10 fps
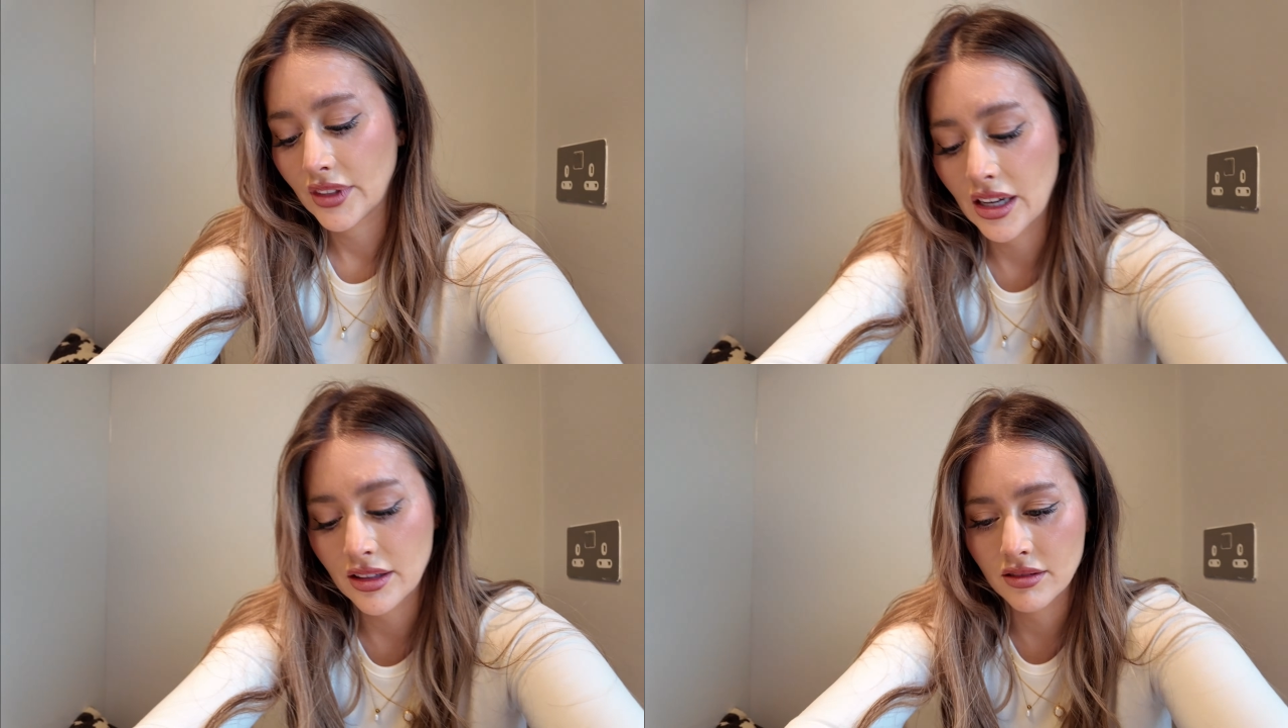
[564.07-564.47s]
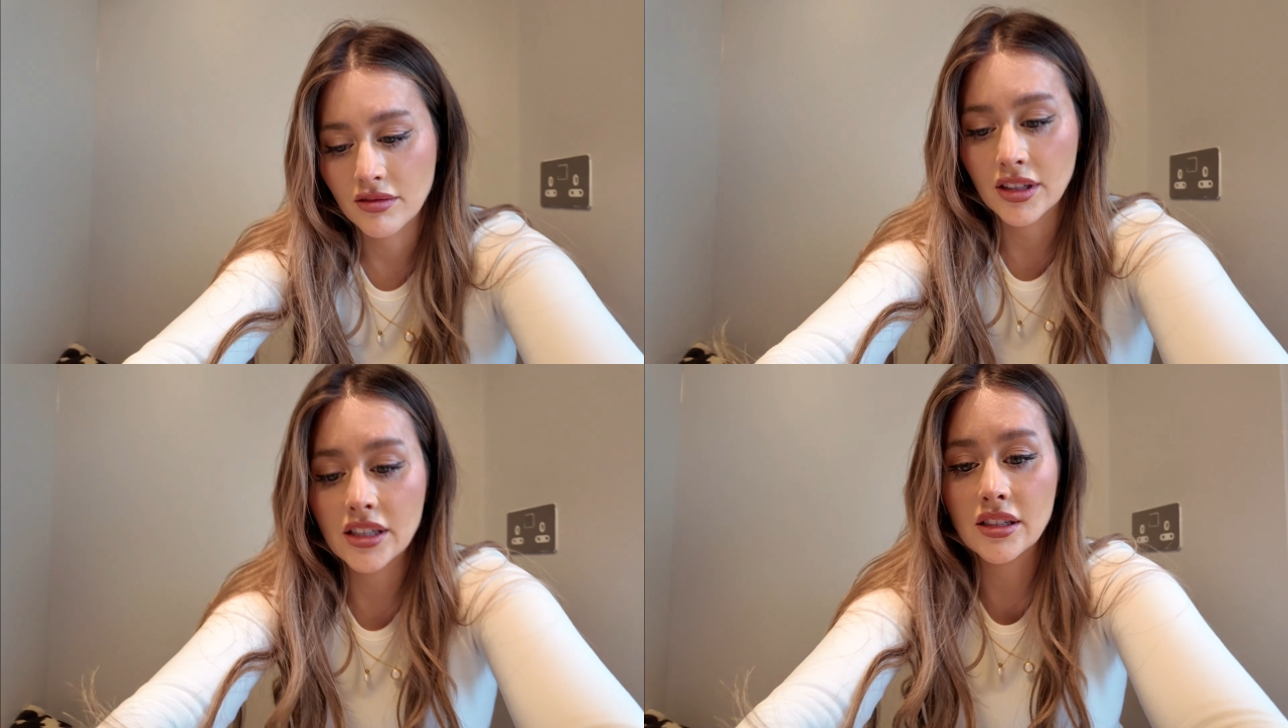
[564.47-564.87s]
and
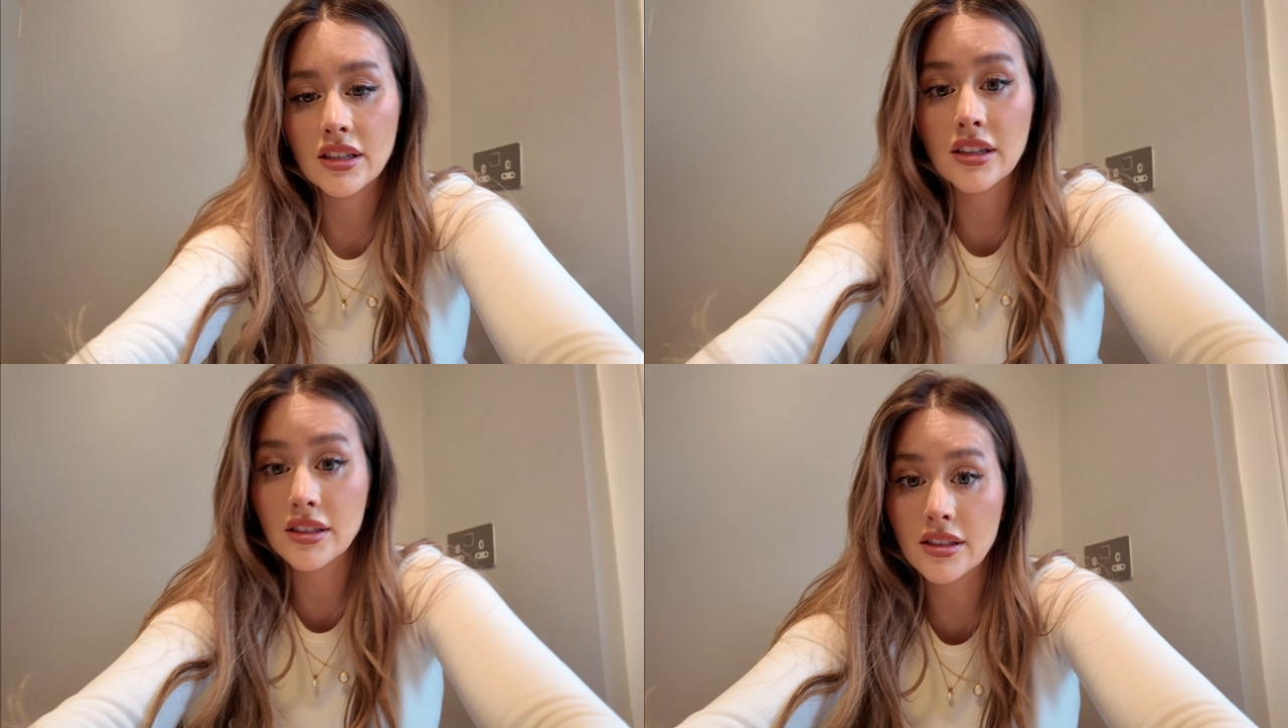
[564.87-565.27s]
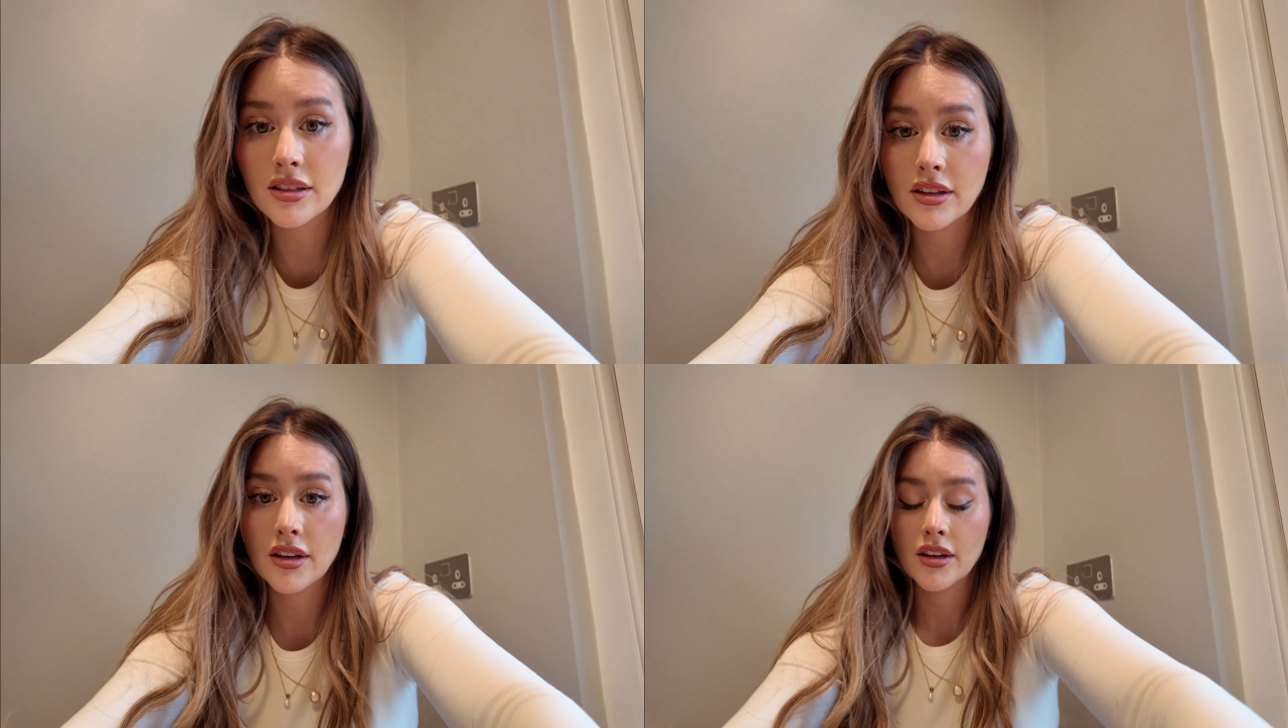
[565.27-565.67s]
this is
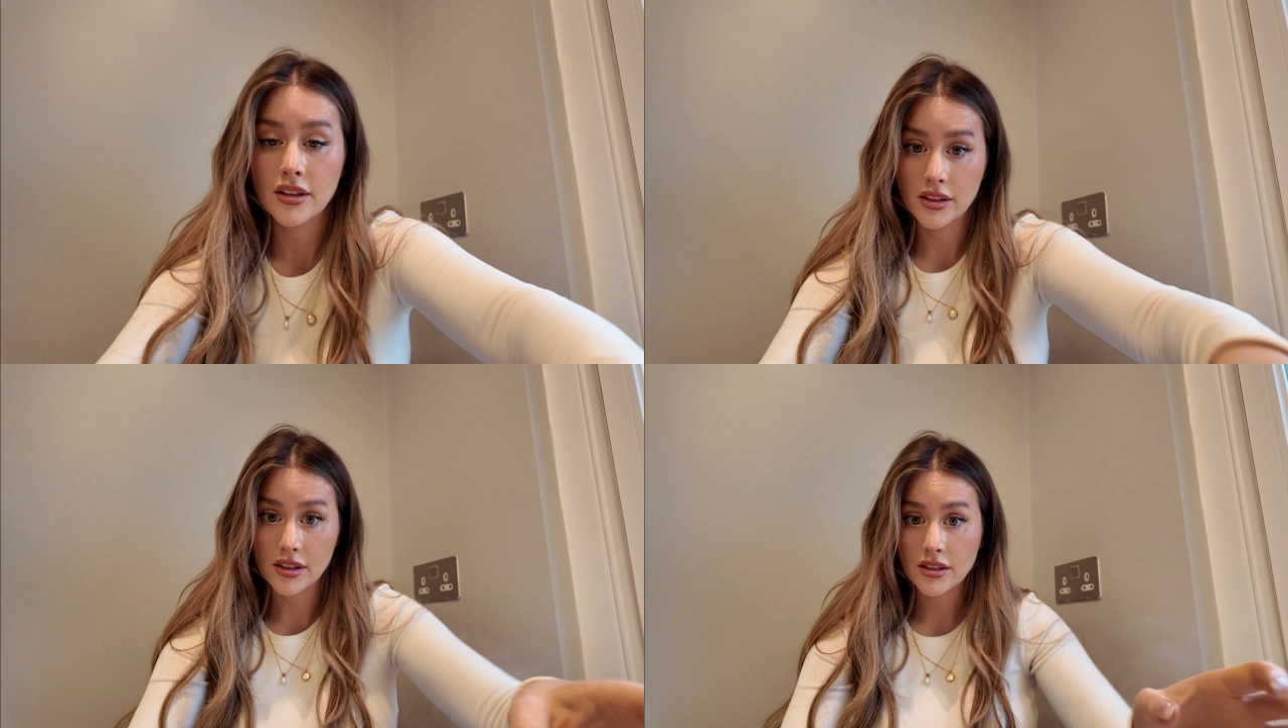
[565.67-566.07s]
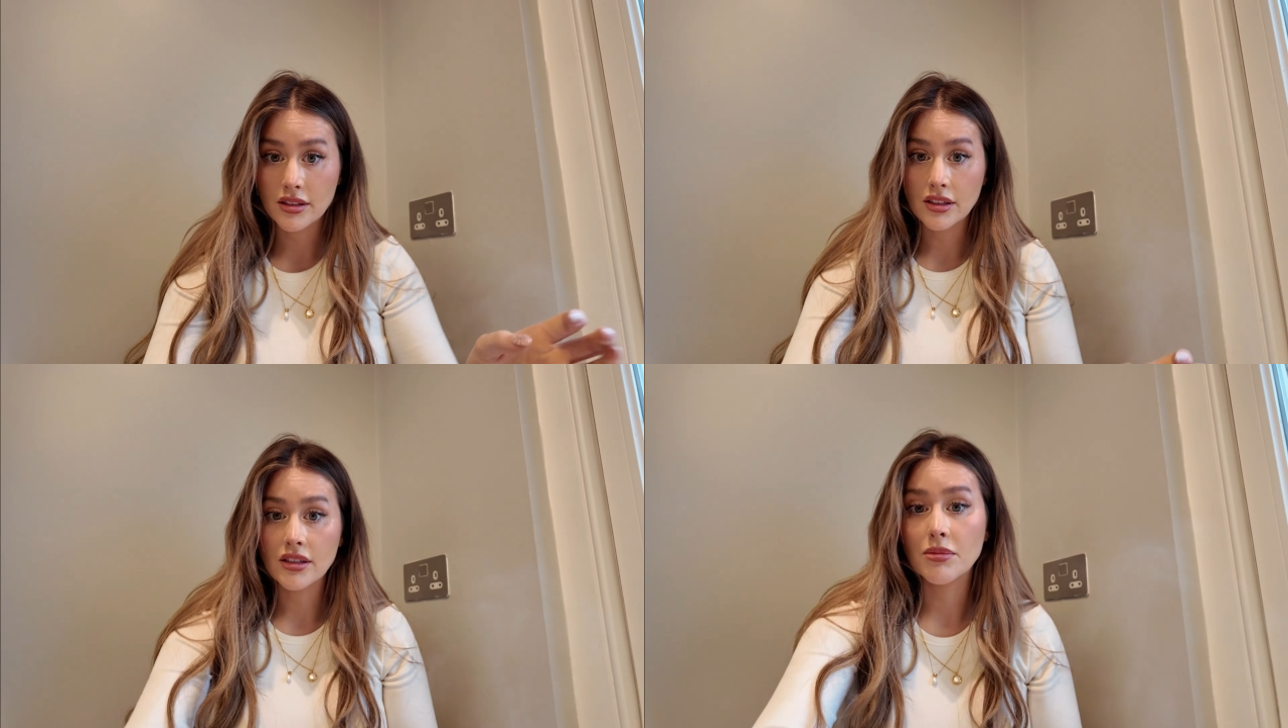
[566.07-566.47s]

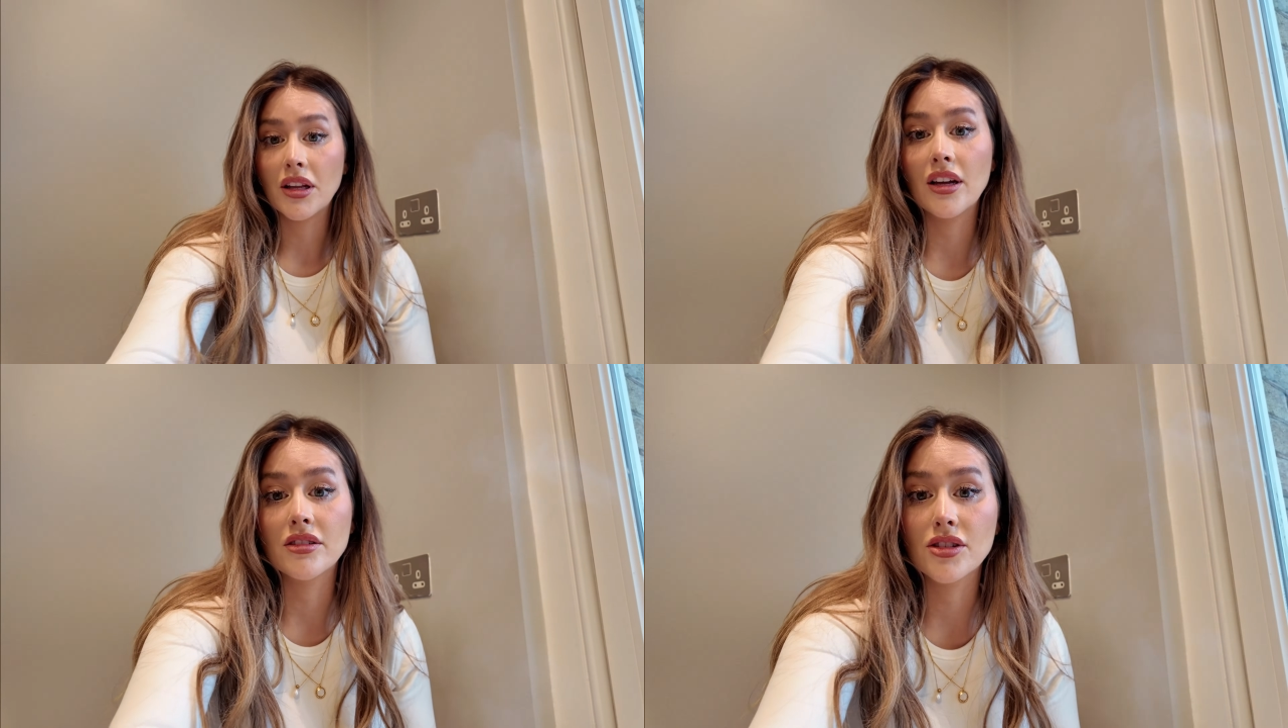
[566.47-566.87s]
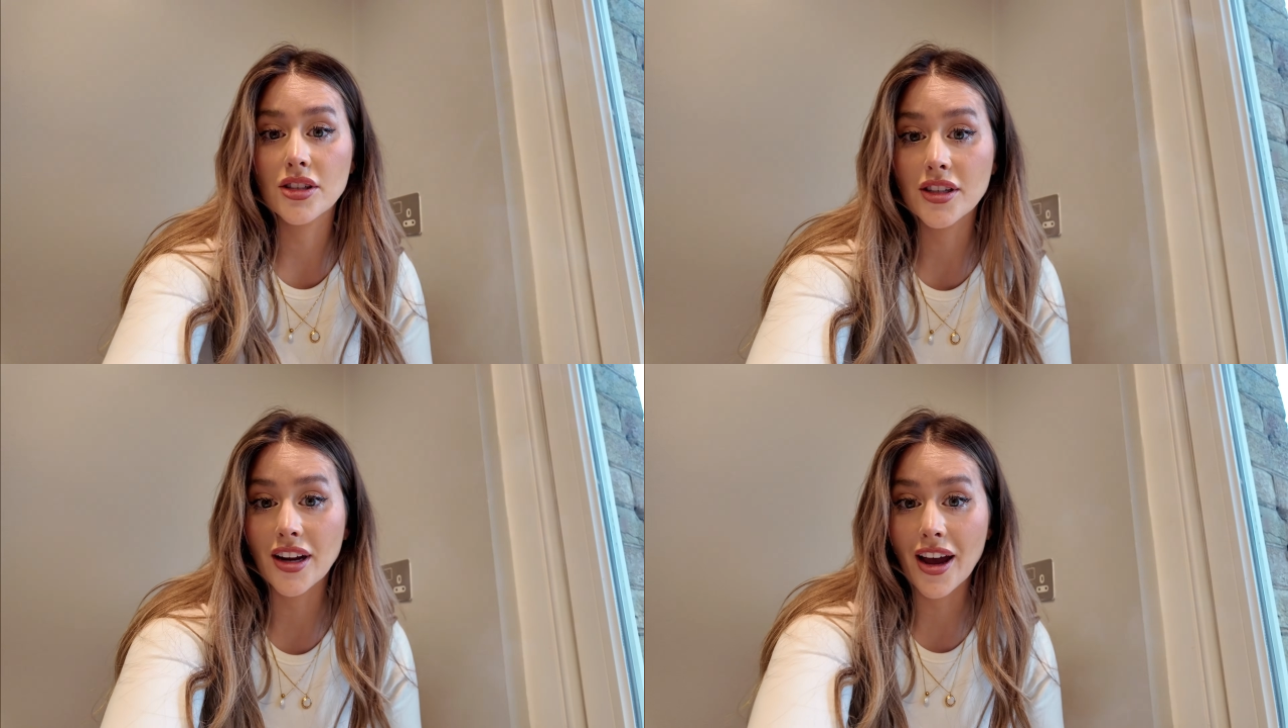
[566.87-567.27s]
my lunch
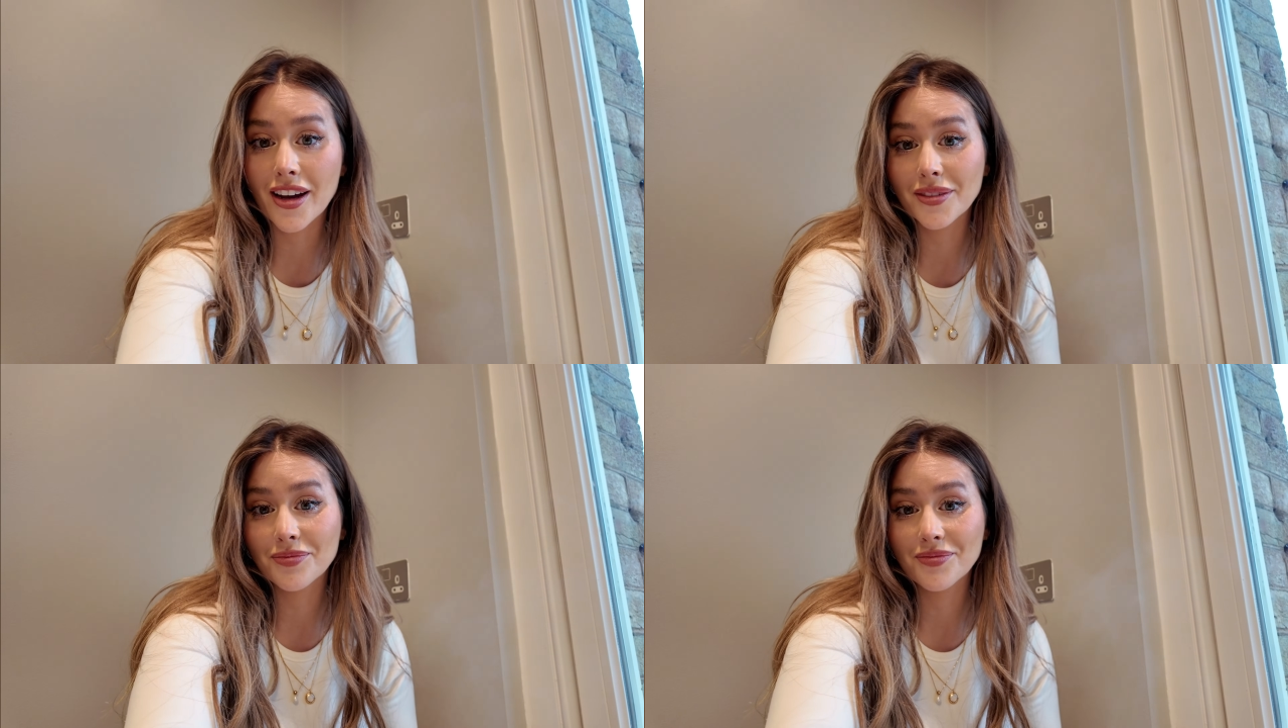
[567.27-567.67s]
today.